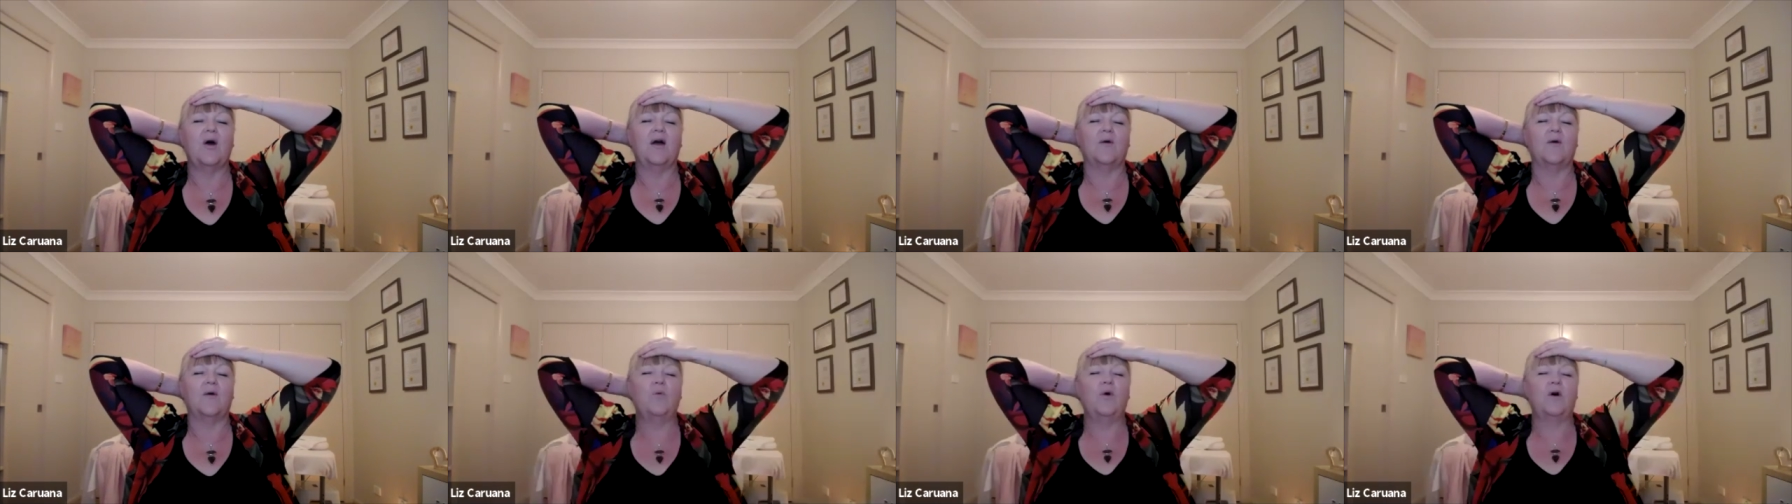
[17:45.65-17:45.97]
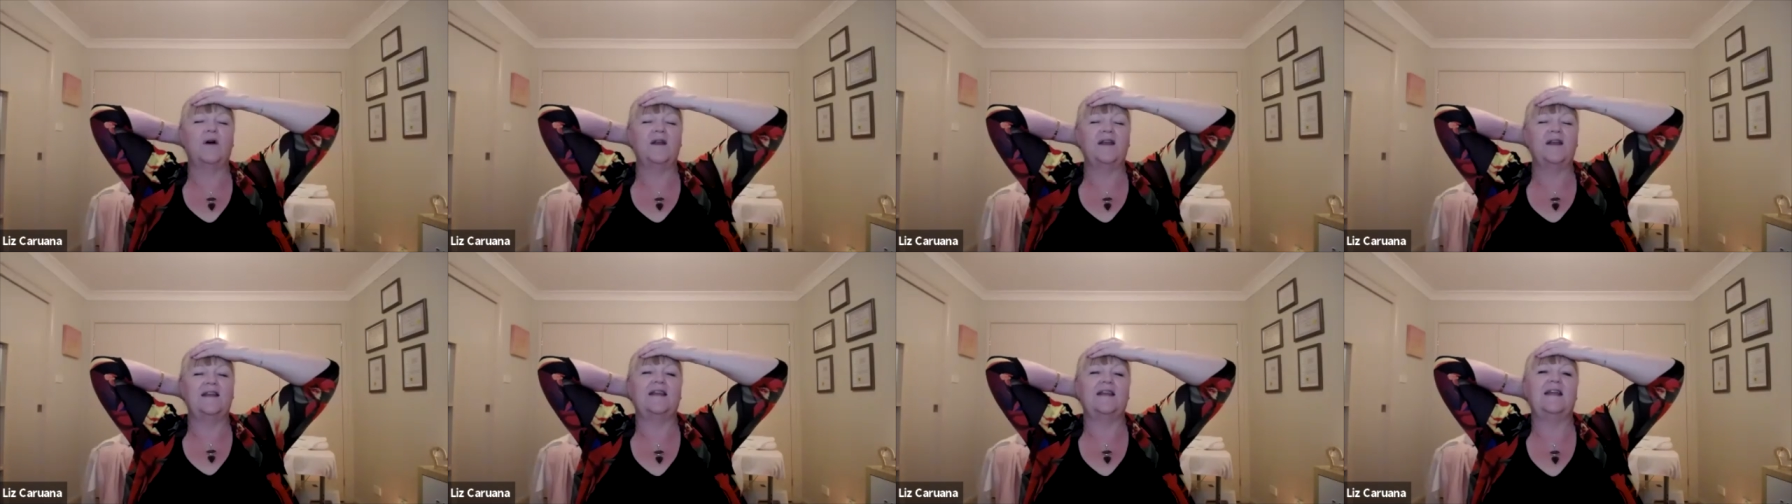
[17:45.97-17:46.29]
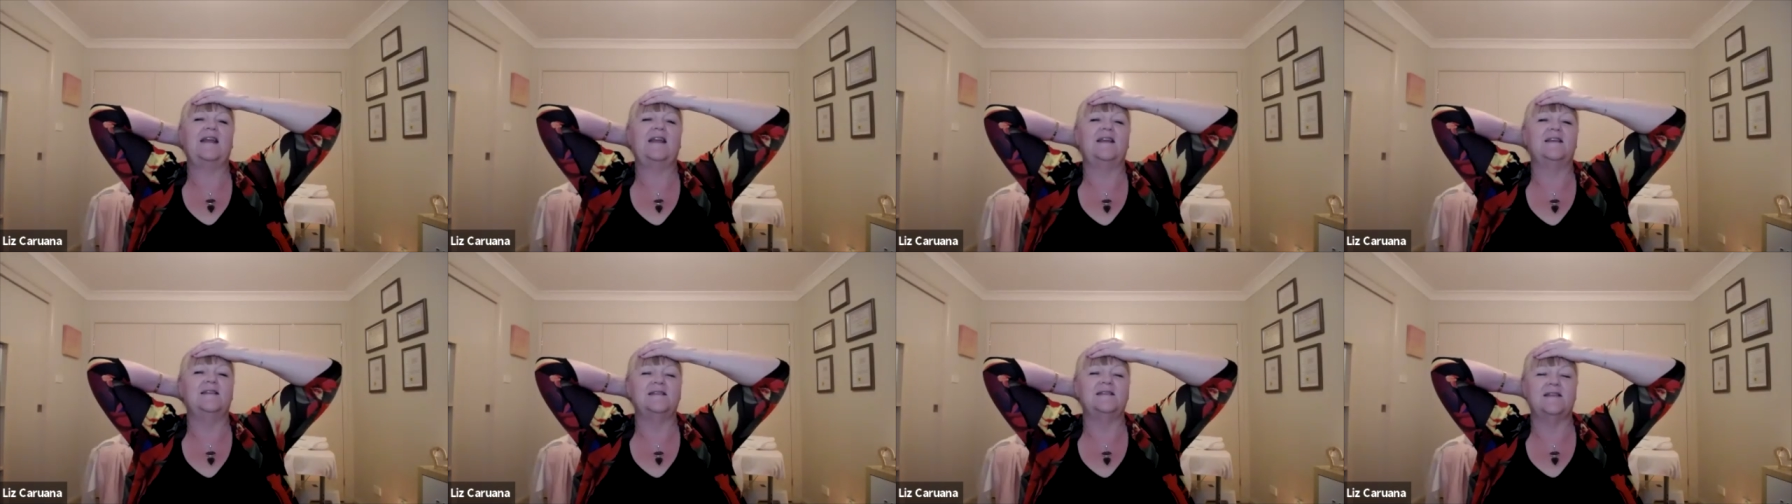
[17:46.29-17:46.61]
what it
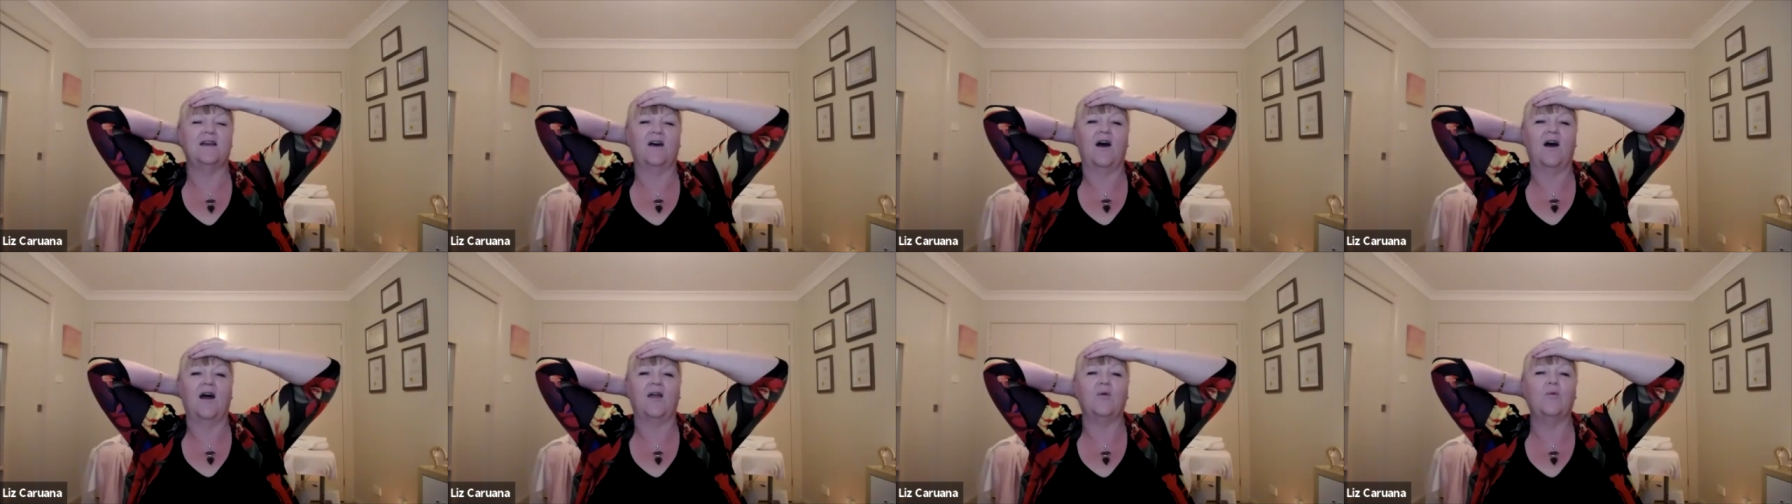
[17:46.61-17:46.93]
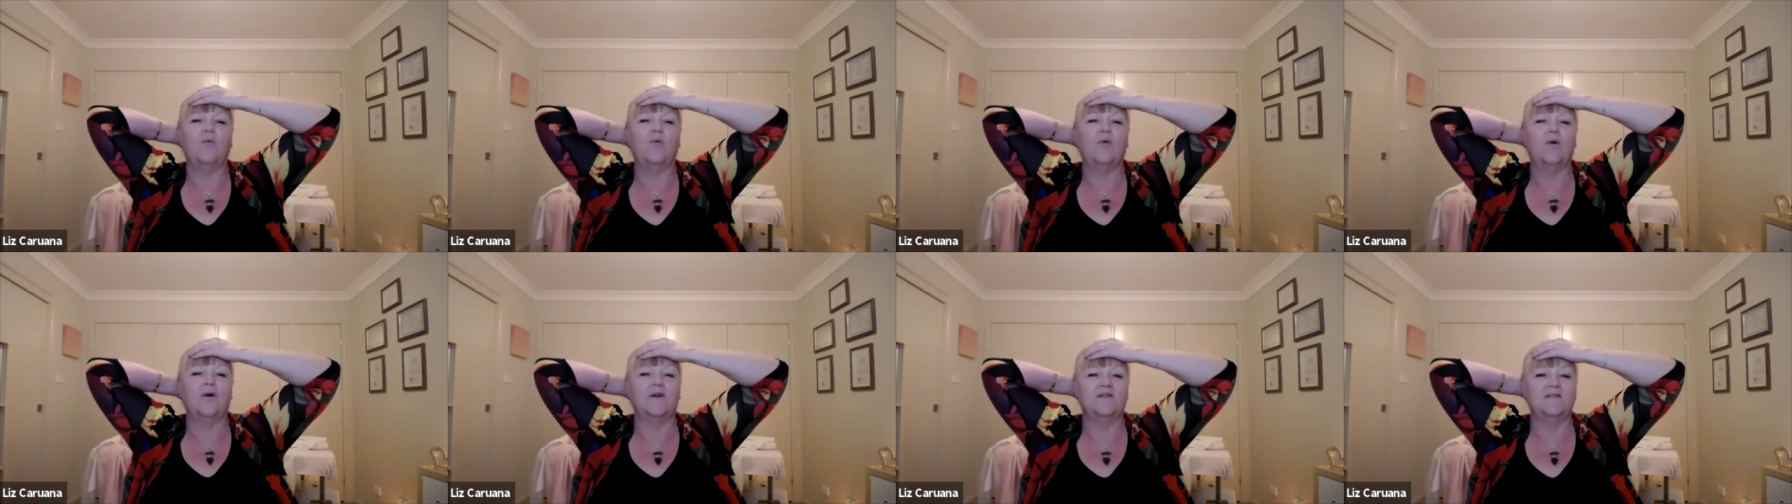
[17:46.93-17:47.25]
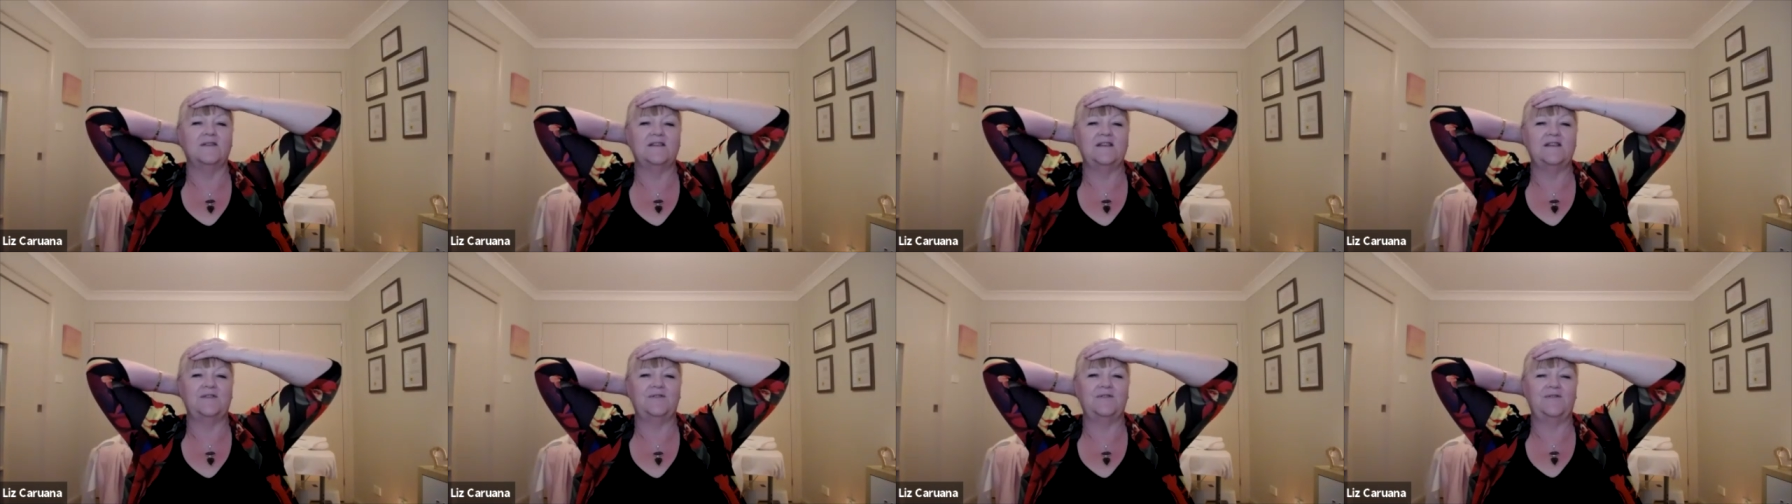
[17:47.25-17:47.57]
is I
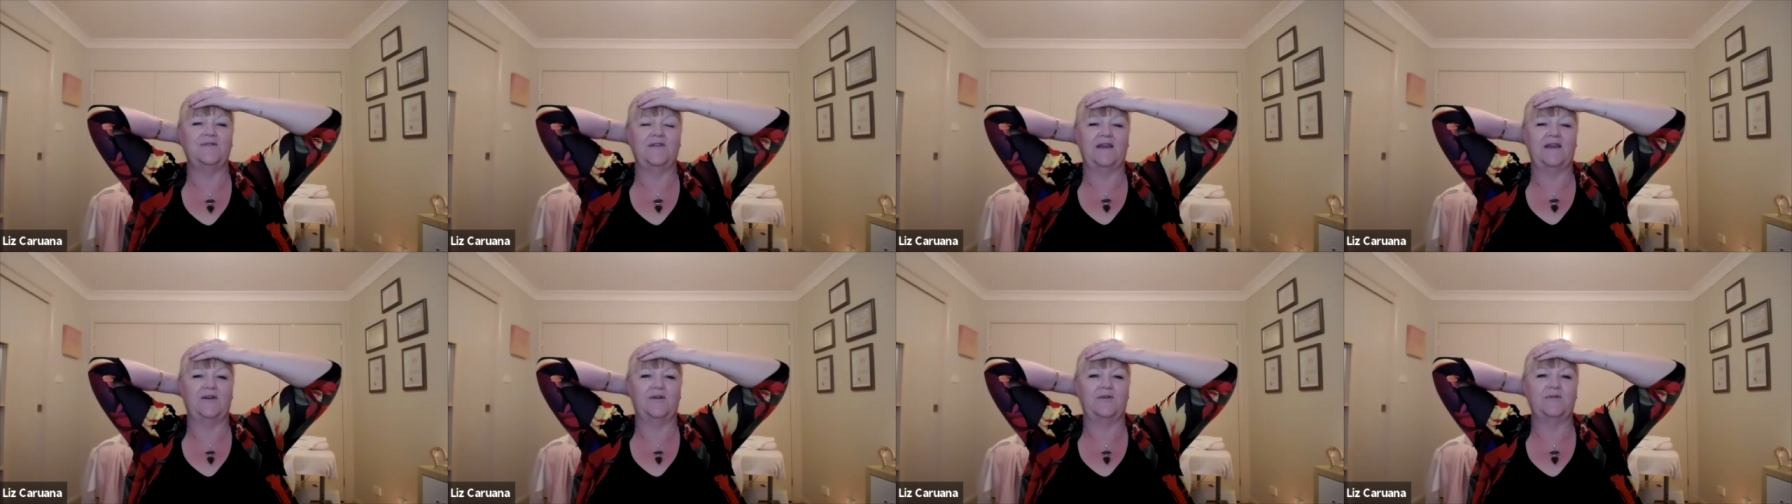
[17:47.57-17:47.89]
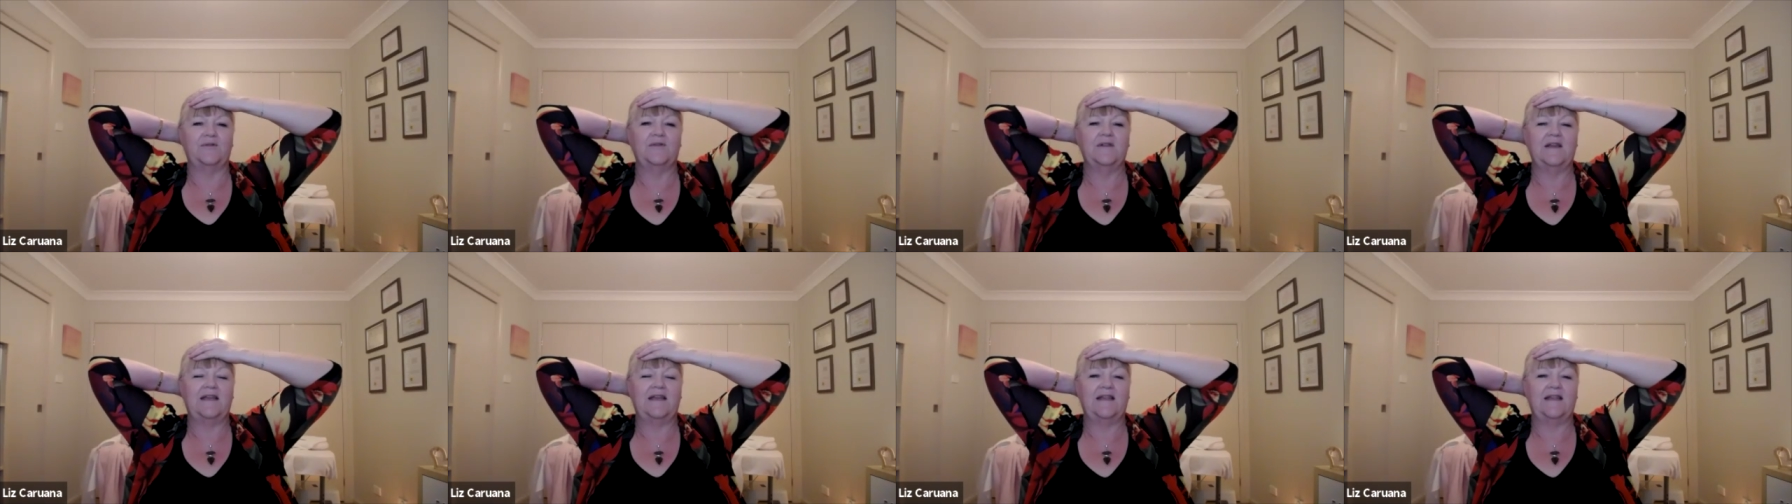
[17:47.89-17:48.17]
want to feel